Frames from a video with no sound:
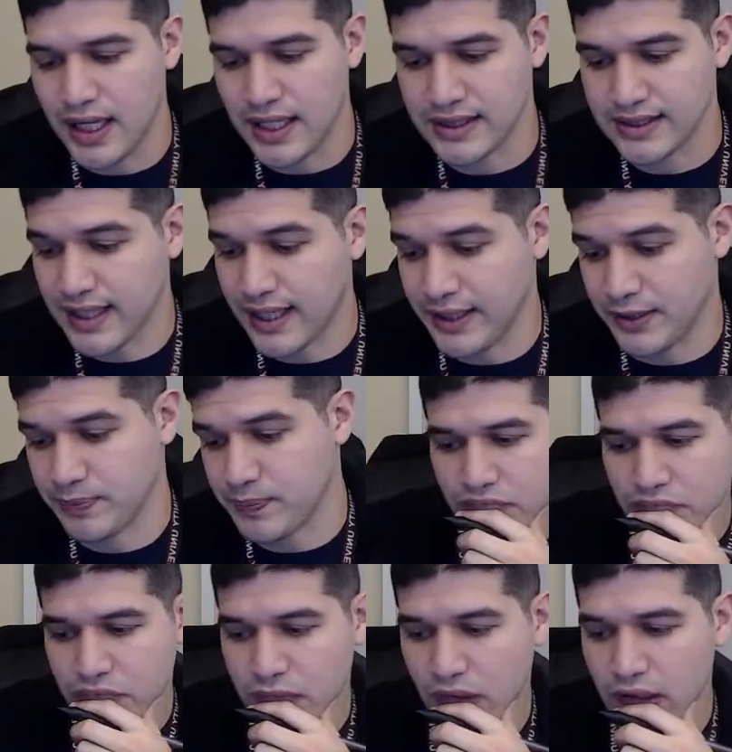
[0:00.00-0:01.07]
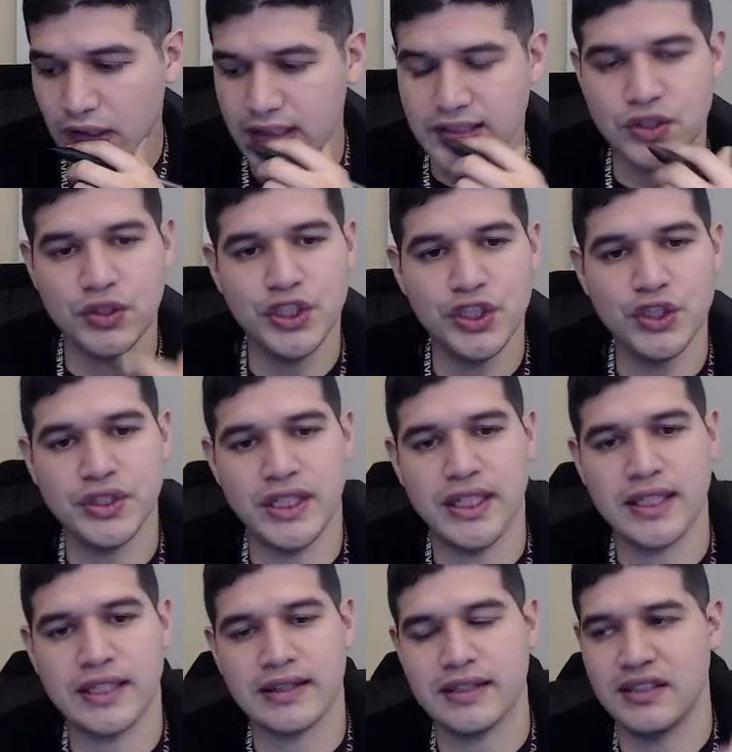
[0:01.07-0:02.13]
sign. All right, so
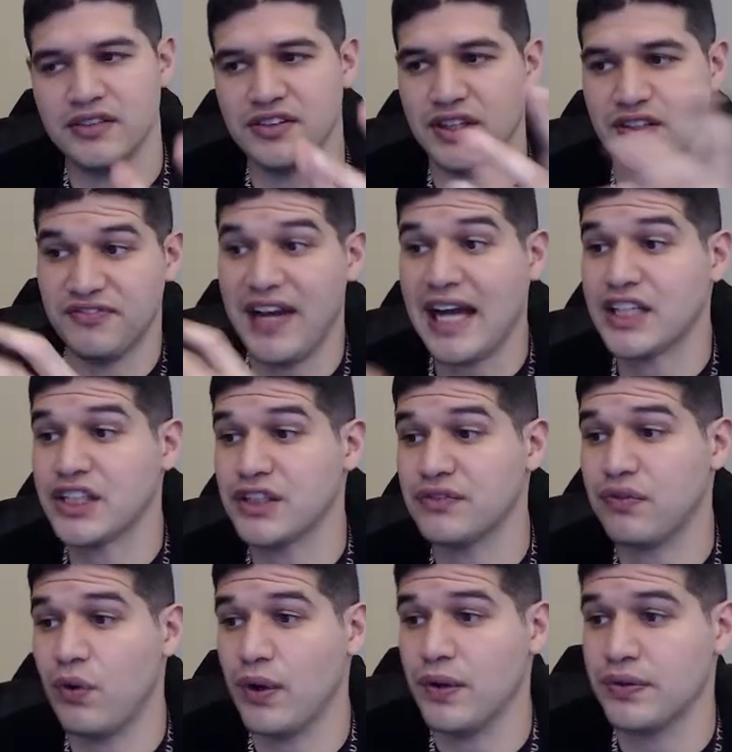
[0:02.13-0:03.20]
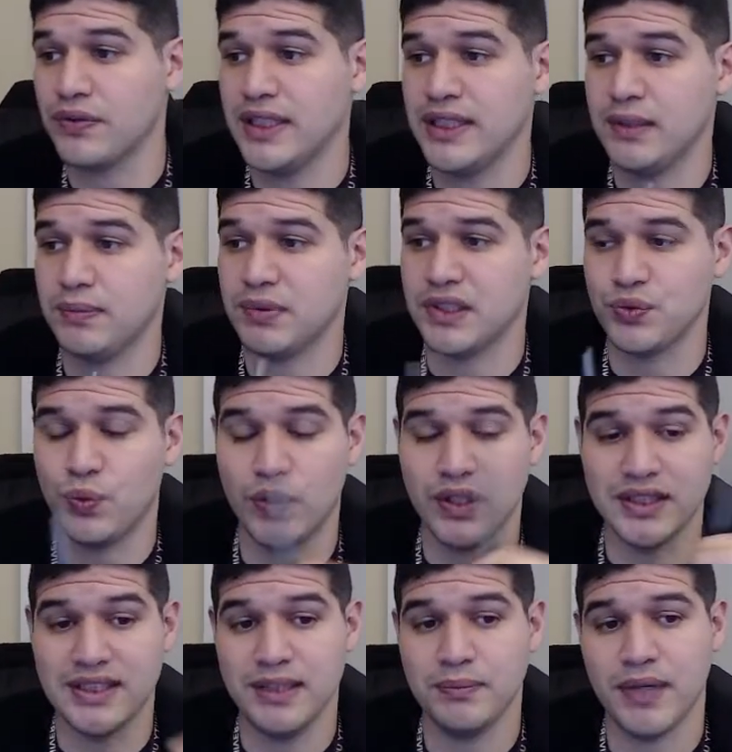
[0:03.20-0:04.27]
using the factored form 3t plus
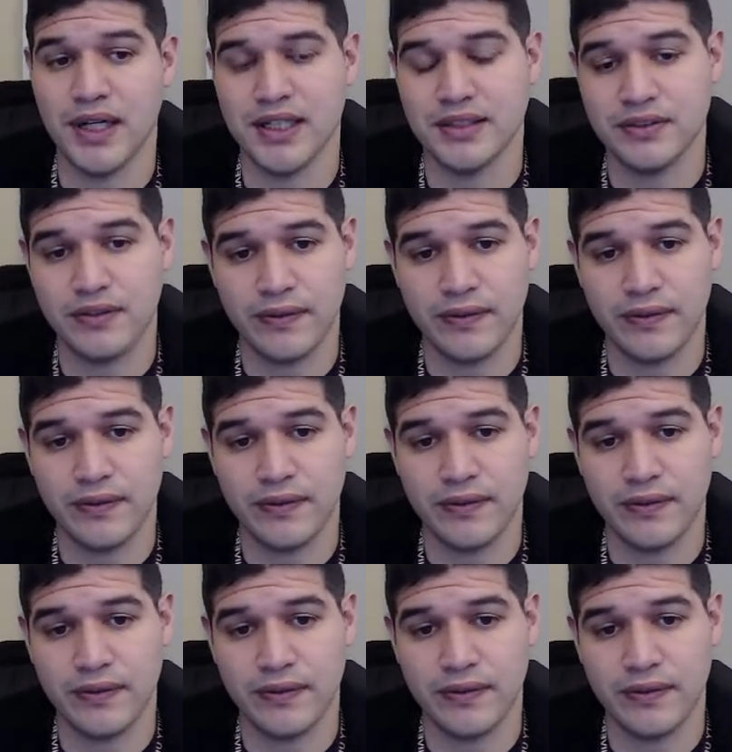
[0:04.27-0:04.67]
1, t minus